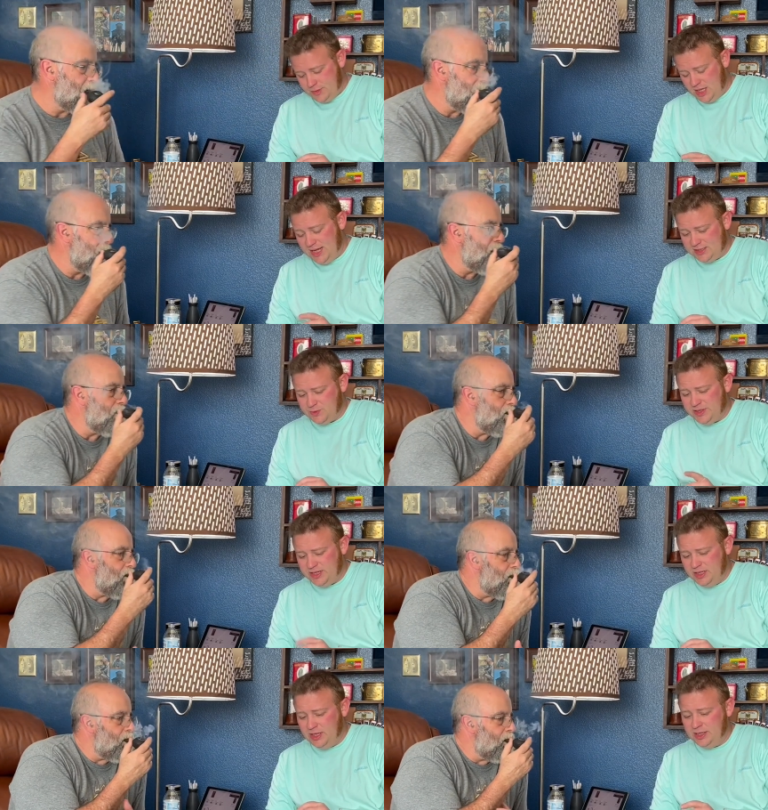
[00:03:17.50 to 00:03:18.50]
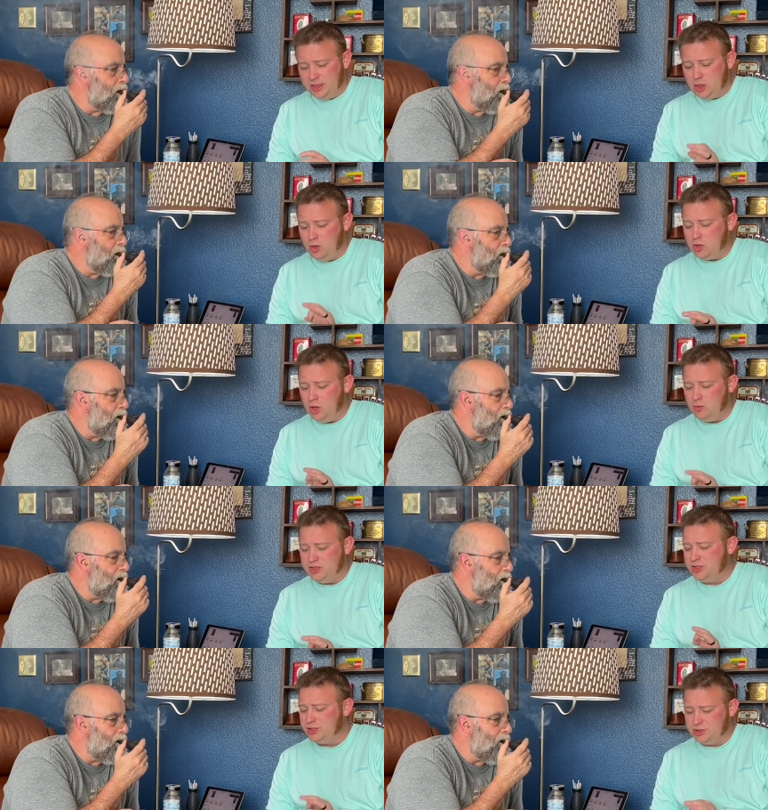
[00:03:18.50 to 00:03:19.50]
Speaker 1: that's when the cocoa
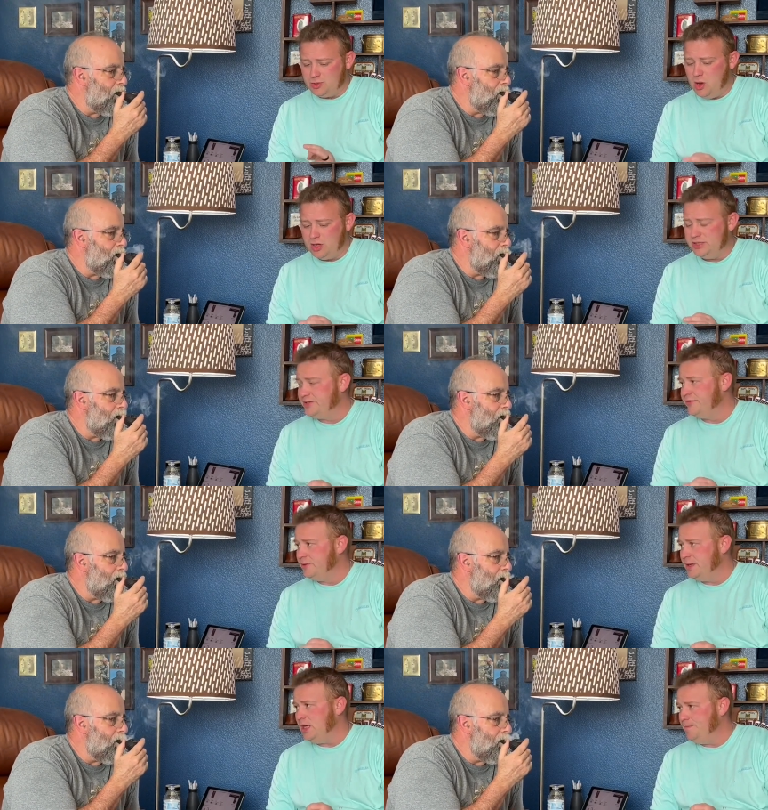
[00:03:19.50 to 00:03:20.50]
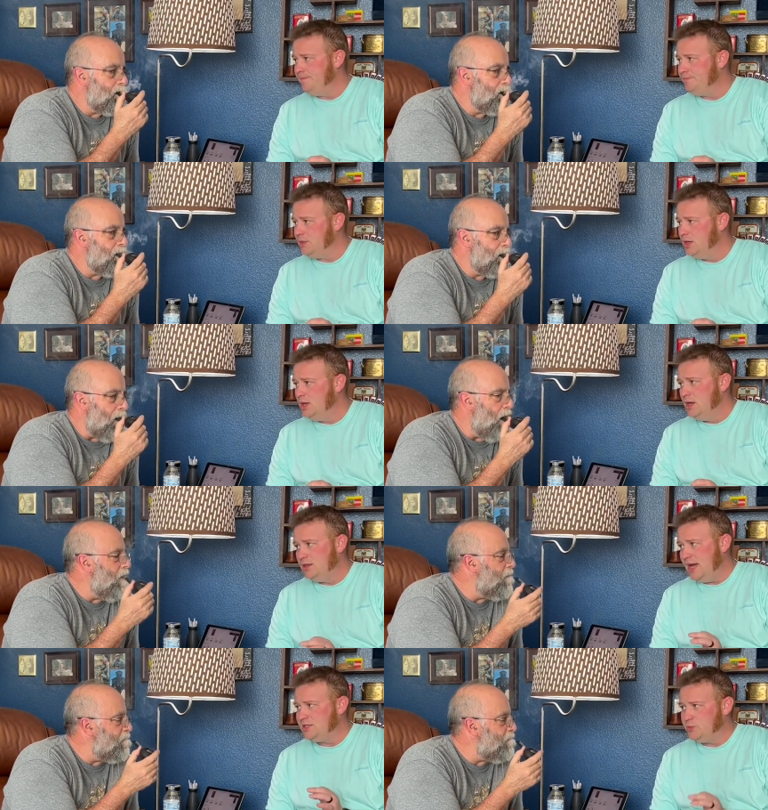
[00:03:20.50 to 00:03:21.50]
was the strongest for me. Yeah,
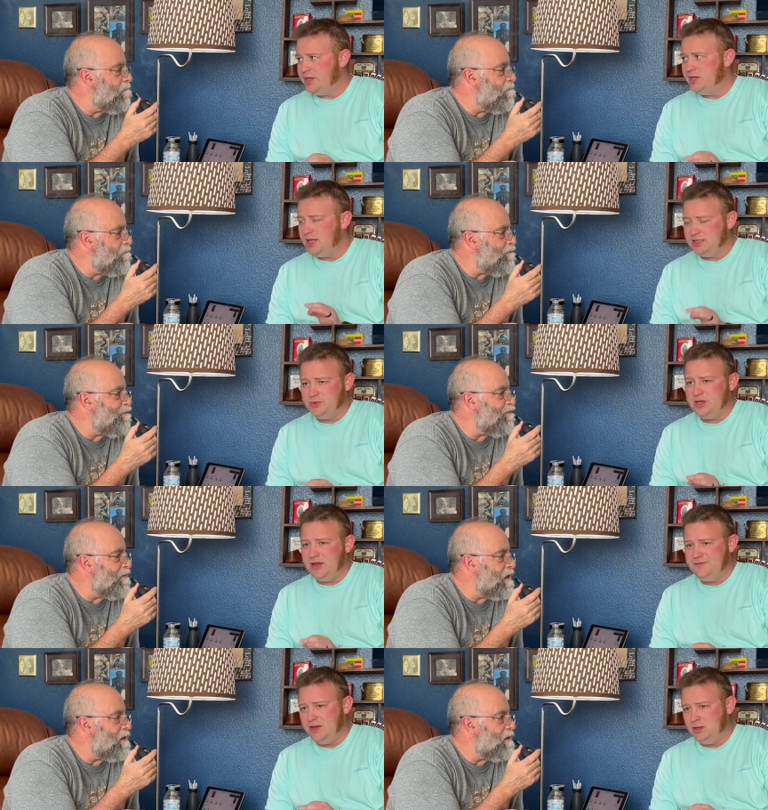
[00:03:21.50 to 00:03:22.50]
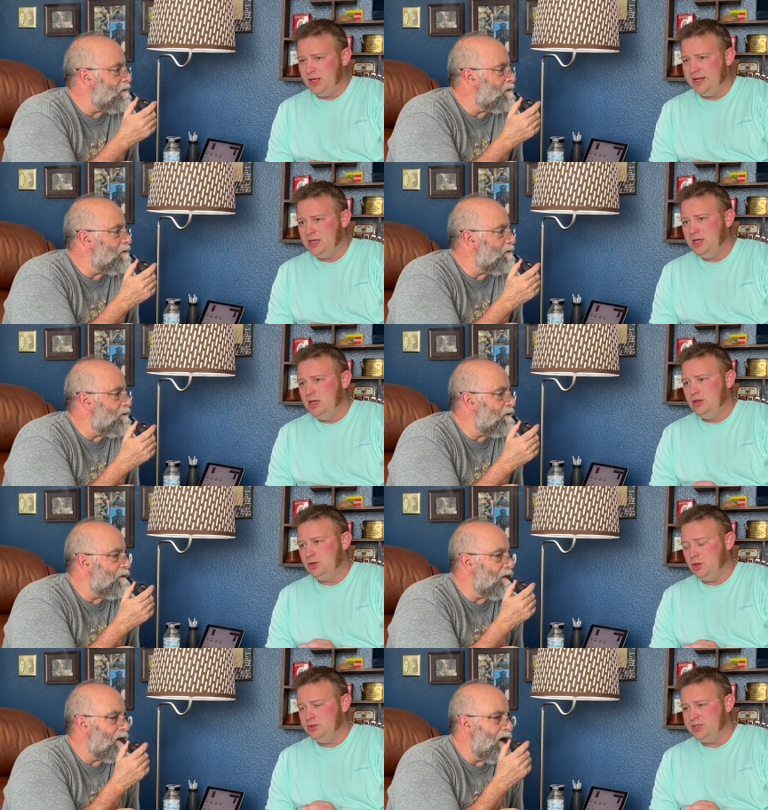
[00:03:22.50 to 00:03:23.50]
that's when that's when I felt like
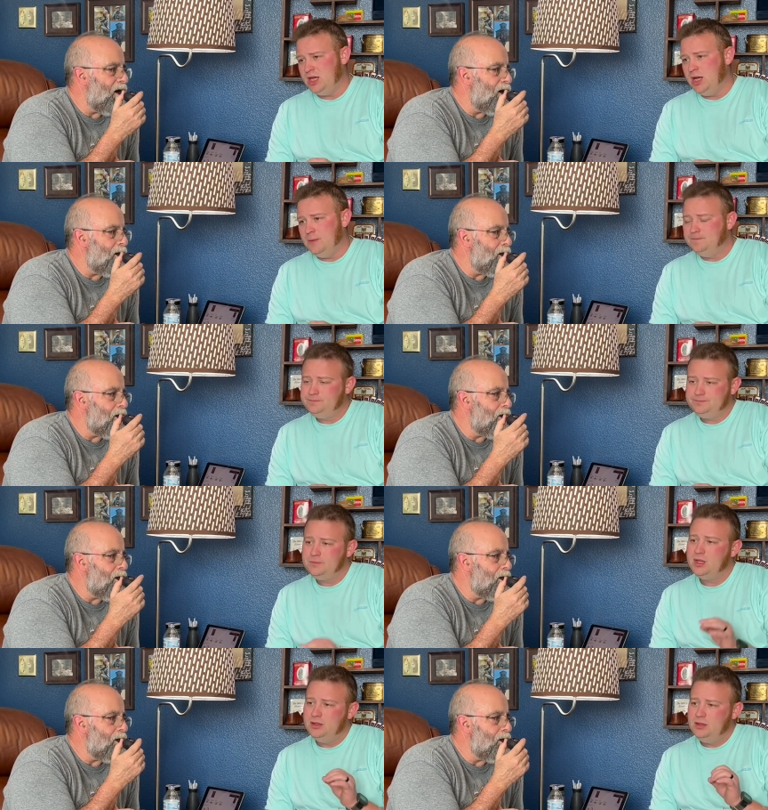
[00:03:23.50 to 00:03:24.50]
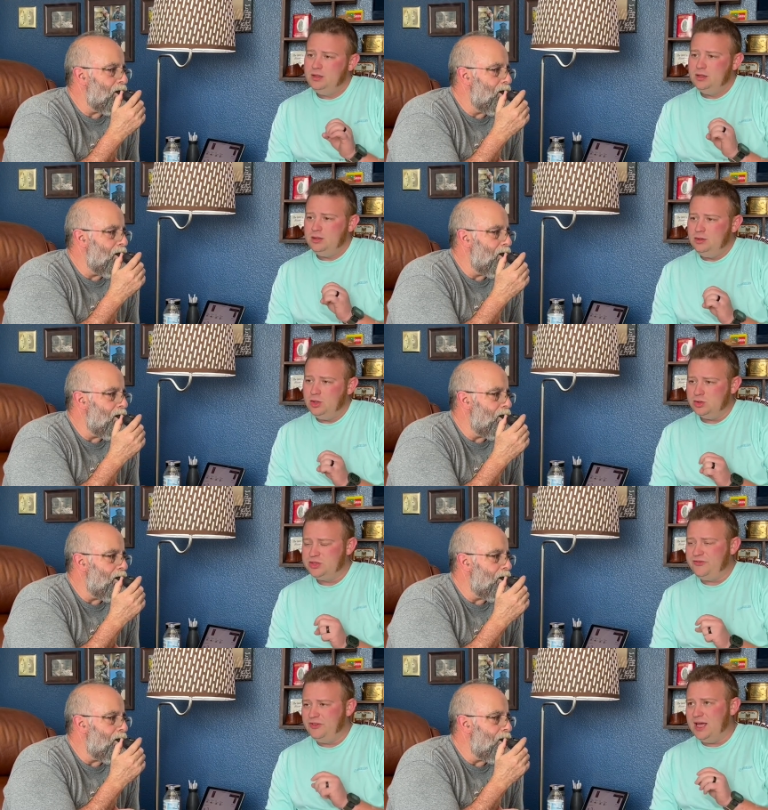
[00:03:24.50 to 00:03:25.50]
those. Um,
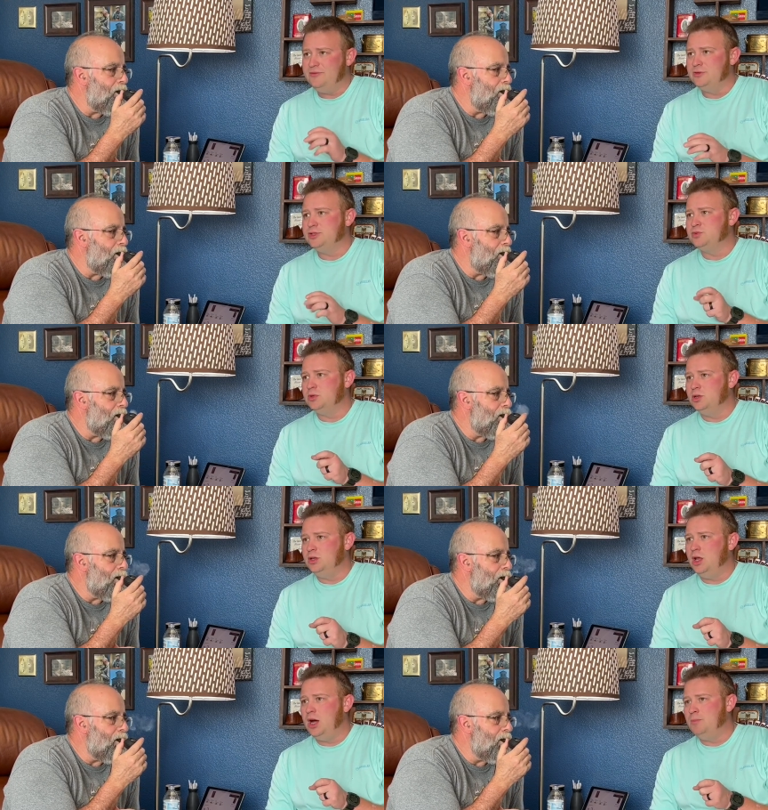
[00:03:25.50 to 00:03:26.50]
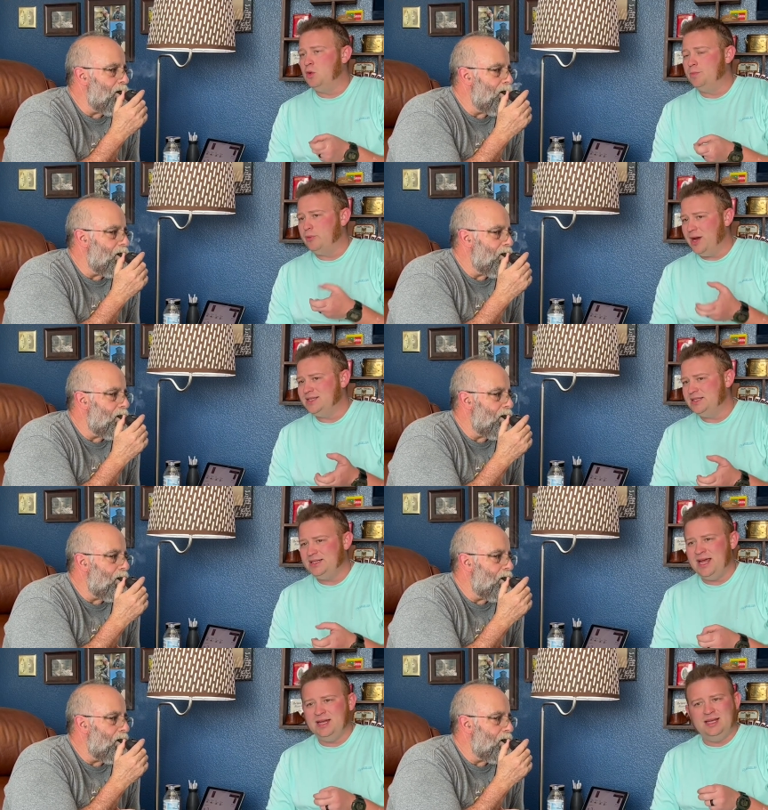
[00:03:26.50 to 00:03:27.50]
those flavors were a lot more present,
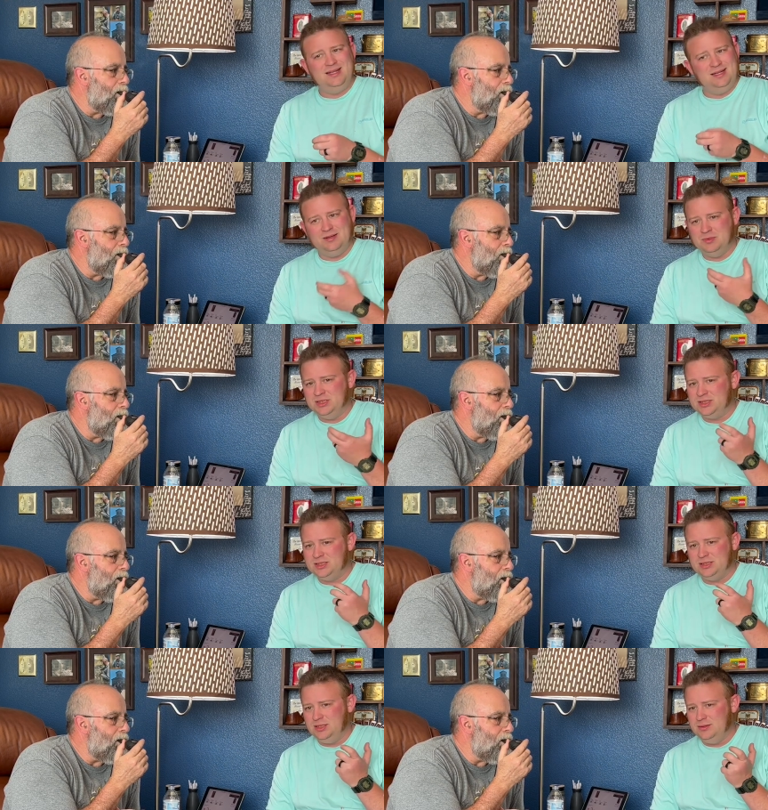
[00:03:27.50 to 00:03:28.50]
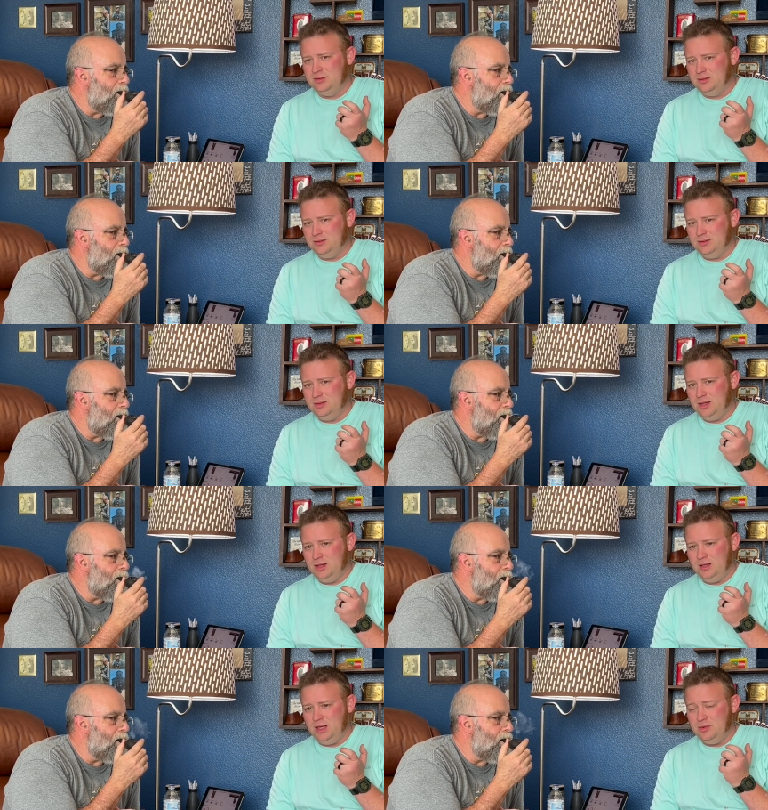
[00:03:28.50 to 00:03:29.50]
and it, it was
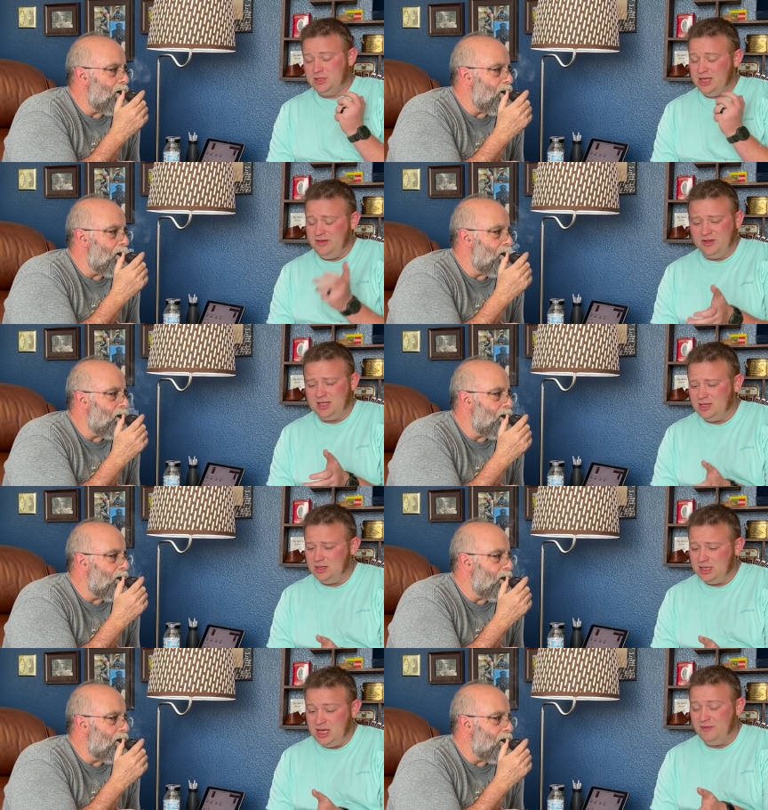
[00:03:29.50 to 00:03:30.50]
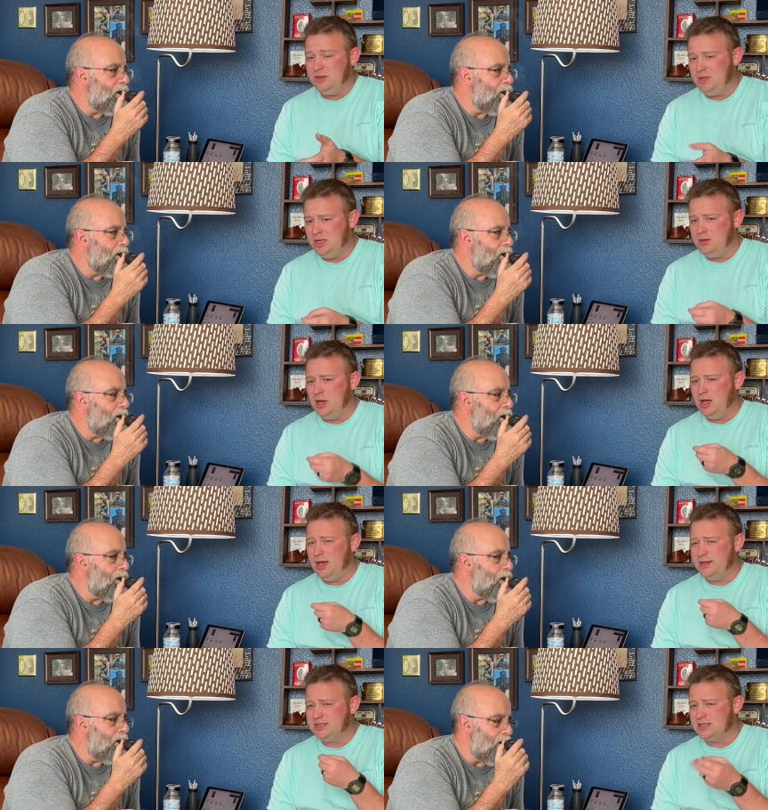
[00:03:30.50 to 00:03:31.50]
it was even giving me
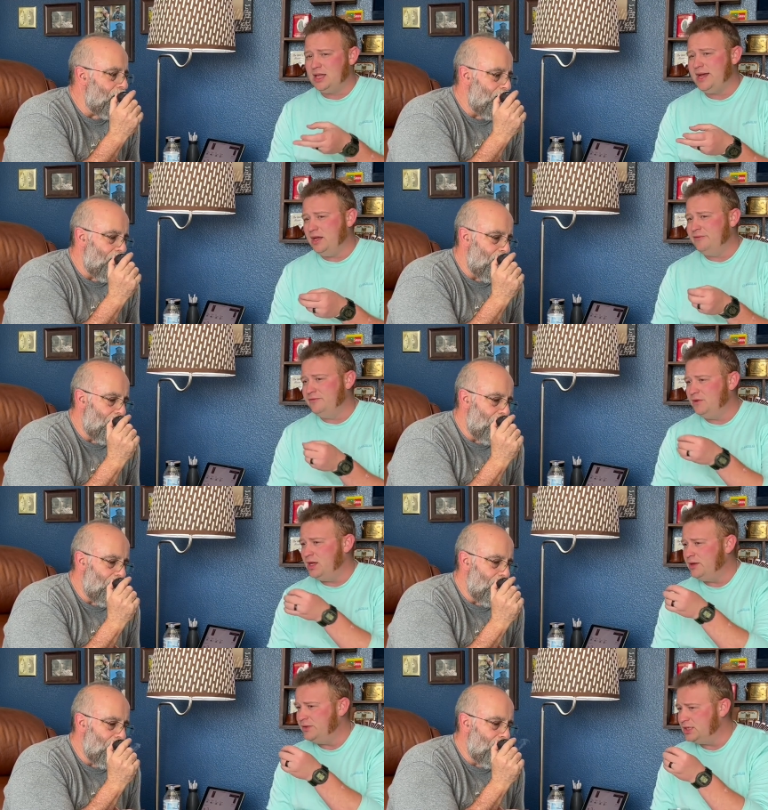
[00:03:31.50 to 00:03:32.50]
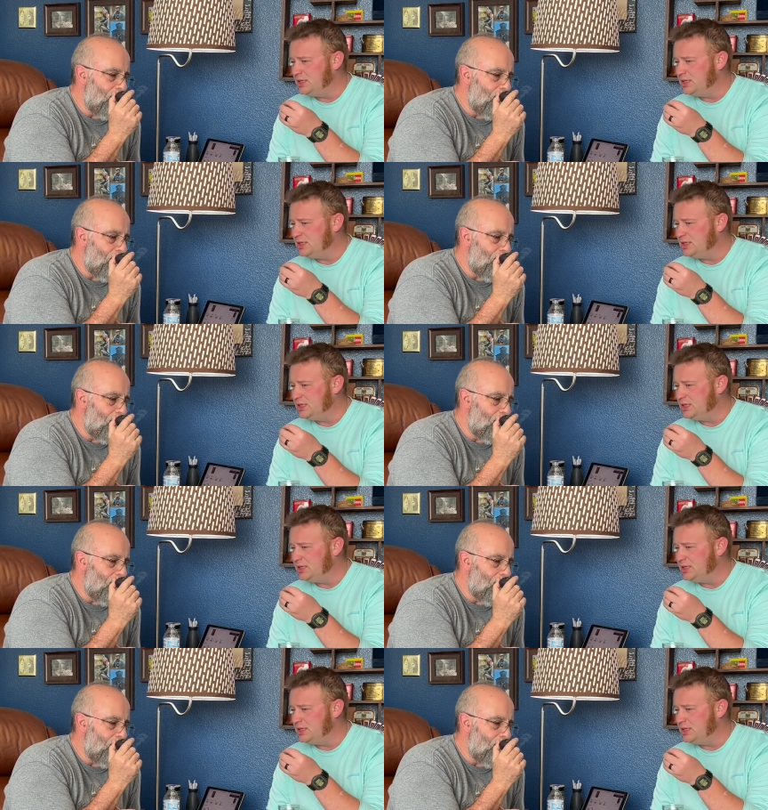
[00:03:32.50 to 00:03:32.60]
a, a slight of, of, a